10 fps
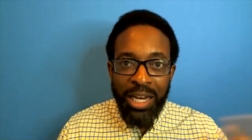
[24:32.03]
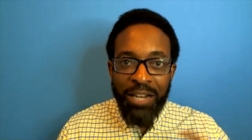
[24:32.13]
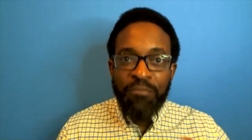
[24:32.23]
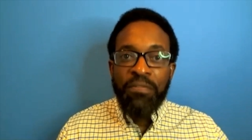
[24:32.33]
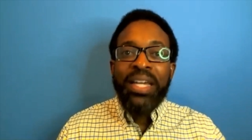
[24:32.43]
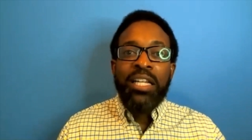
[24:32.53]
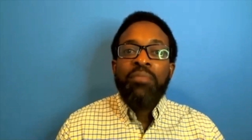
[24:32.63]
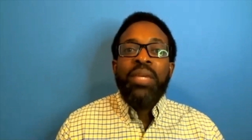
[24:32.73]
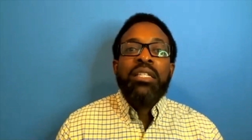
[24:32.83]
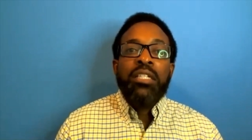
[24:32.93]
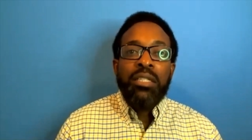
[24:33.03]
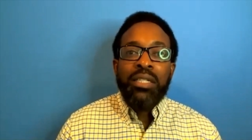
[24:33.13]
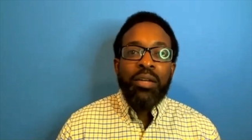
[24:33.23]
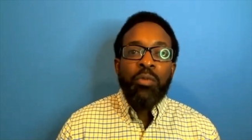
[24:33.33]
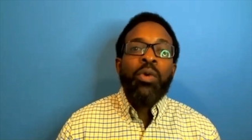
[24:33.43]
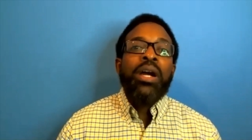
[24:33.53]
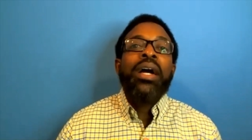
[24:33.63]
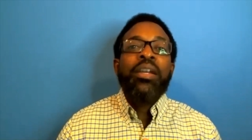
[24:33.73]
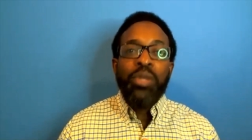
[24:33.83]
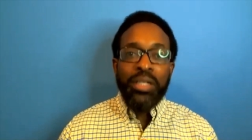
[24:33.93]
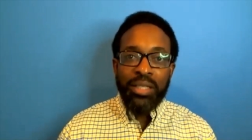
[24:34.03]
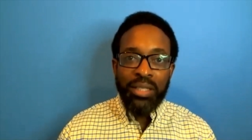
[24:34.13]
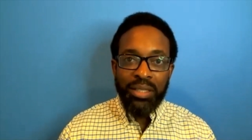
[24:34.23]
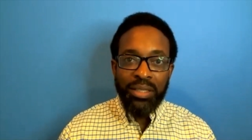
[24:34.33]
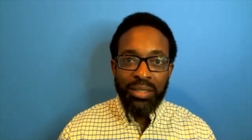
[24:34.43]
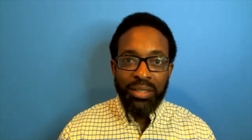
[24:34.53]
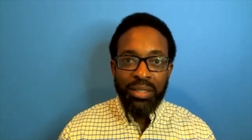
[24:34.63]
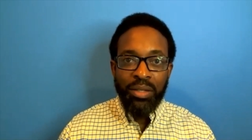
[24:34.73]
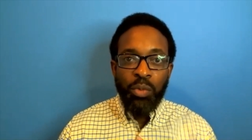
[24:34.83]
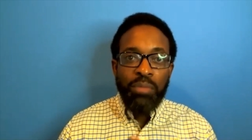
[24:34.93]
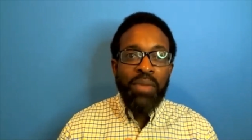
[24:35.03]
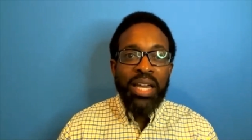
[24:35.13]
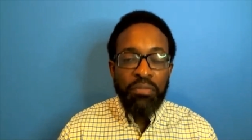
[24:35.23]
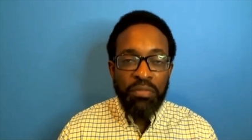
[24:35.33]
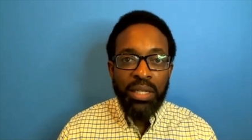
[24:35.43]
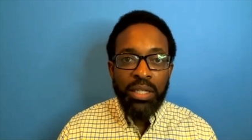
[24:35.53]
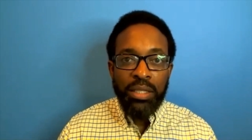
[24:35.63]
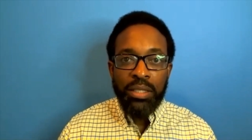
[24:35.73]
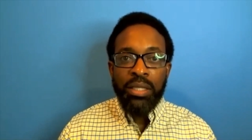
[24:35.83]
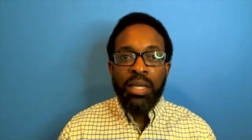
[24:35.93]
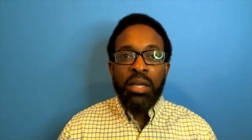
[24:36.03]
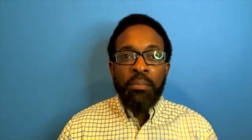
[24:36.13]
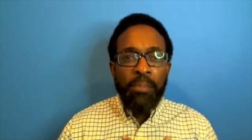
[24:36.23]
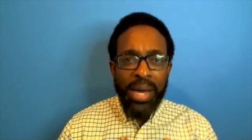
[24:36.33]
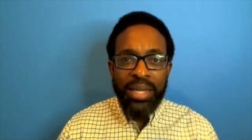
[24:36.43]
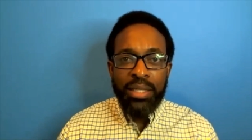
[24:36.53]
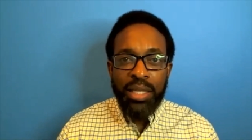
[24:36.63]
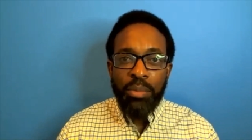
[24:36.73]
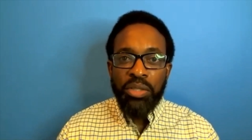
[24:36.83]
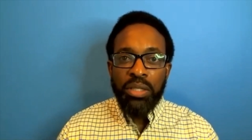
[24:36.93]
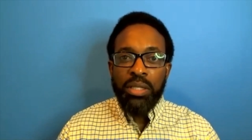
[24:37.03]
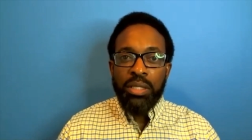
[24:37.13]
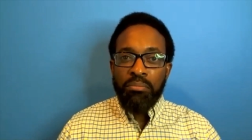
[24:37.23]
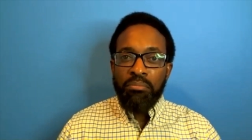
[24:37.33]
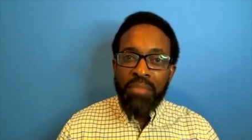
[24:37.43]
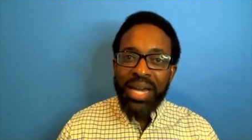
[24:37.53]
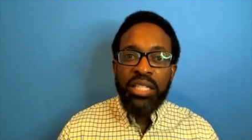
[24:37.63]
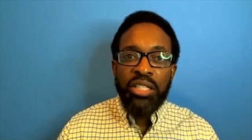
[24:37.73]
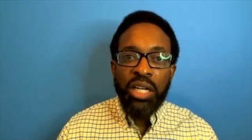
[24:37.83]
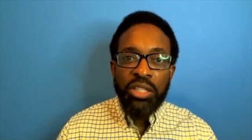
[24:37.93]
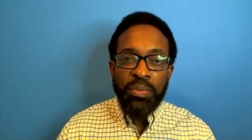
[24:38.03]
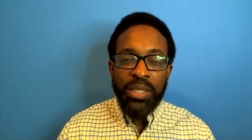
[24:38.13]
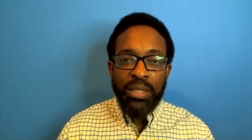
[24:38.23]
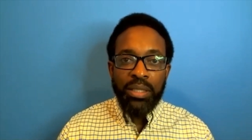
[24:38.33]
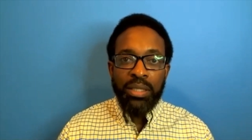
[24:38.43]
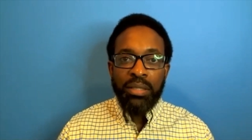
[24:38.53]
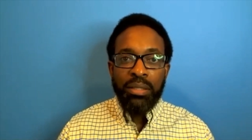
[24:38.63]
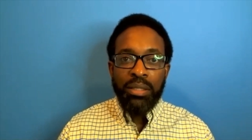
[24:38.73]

invited me to look at where I was with my feelings, my assumptions, my judgments.